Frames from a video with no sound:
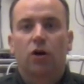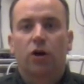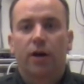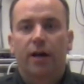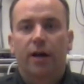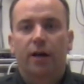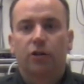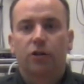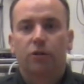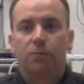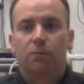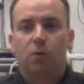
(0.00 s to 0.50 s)

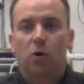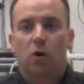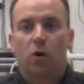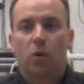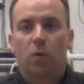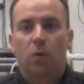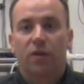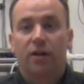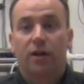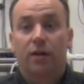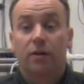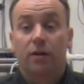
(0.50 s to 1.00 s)
connection
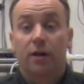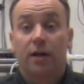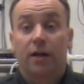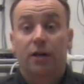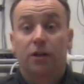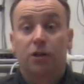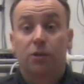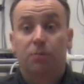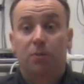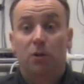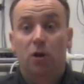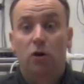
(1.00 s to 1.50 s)
port with an
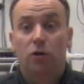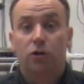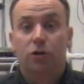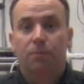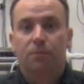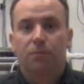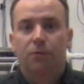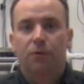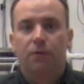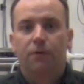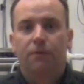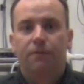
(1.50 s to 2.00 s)

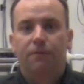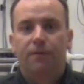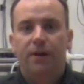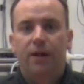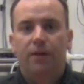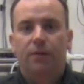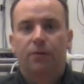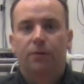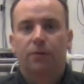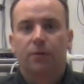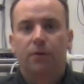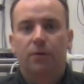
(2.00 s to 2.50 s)
explosion-proof
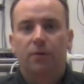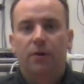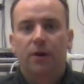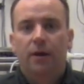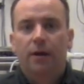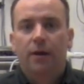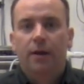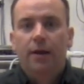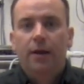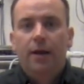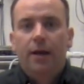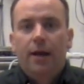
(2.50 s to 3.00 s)
feed-through,
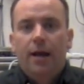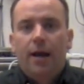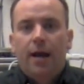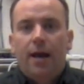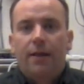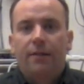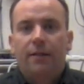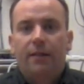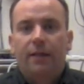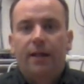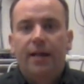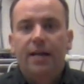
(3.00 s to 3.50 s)

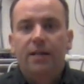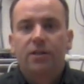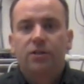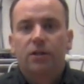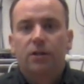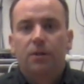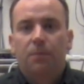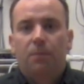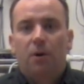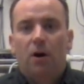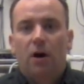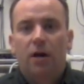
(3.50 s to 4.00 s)
and the leads
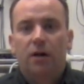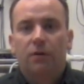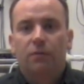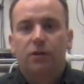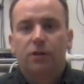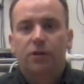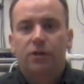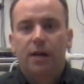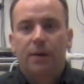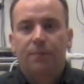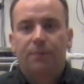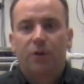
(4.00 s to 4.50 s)
of the potted
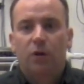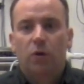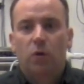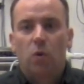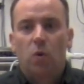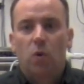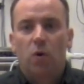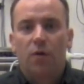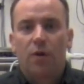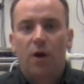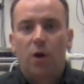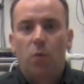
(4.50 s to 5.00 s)

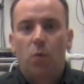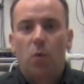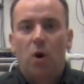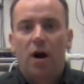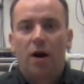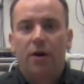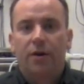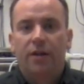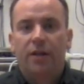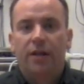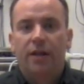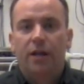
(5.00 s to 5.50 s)
receptacle are then
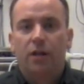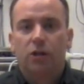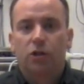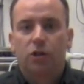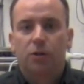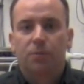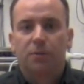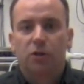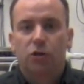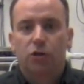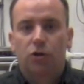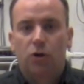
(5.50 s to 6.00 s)
wired to the
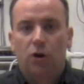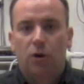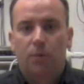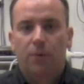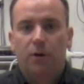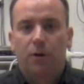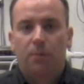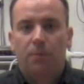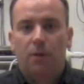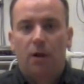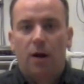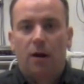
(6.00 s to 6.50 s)
instrument's
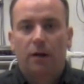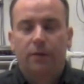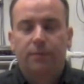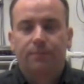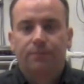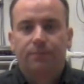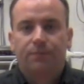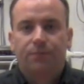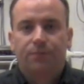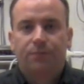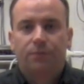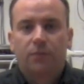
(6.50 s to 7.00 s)
terminal block.
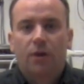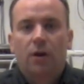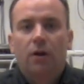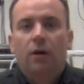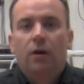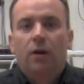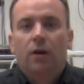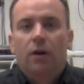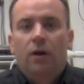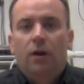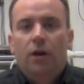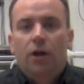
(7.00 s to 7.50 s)

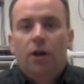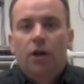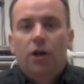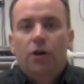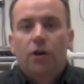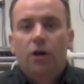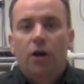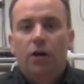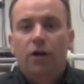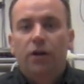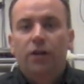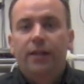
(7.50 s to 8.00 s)

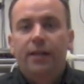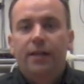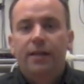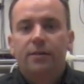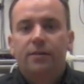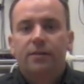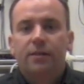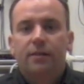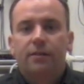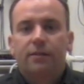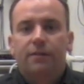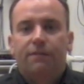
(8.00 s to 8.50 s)
Not only
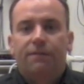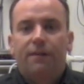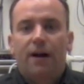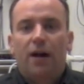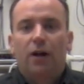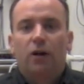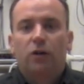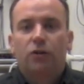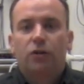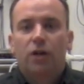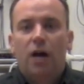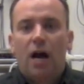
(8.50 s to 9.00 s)
is this the
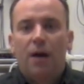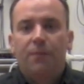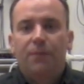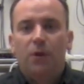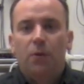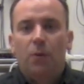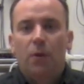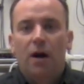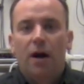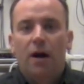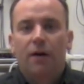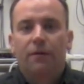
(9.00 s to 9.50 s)
final time
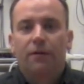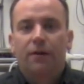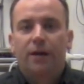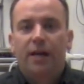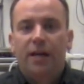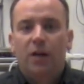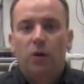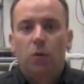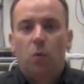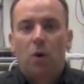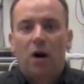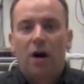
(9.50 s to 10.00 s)
you will ever
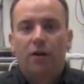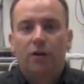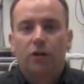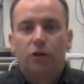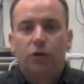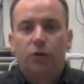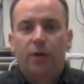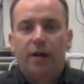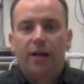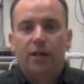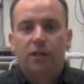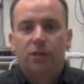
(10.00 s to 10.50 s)
need to wire the
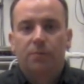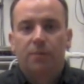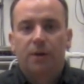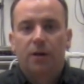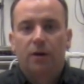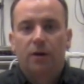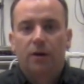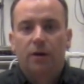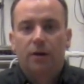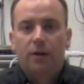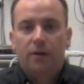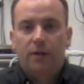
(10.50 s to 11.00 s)

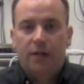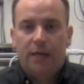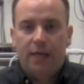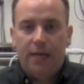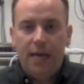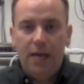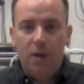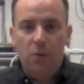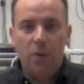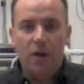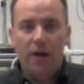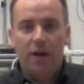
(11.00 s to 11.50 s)
transmitter, the
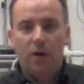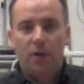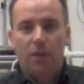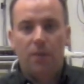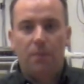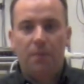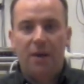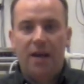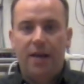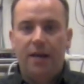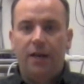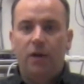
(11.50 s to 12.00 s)
keyway on
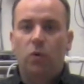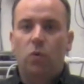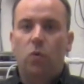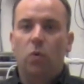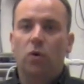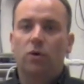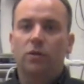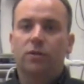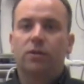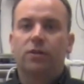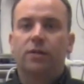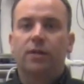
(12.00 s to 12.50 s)
the mating
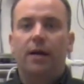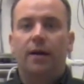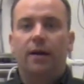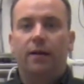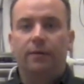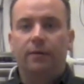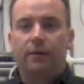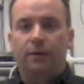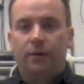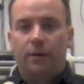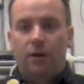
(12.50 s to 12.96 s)
cord set